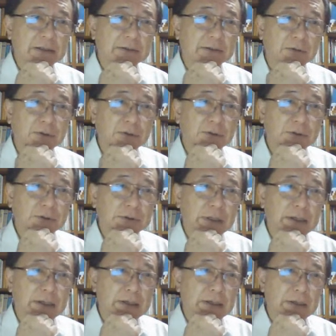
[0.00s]
Toyota
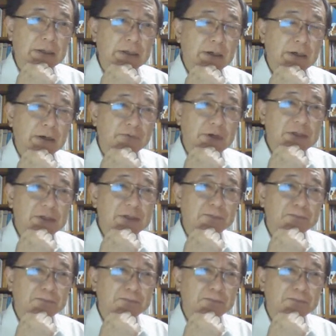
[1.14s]
first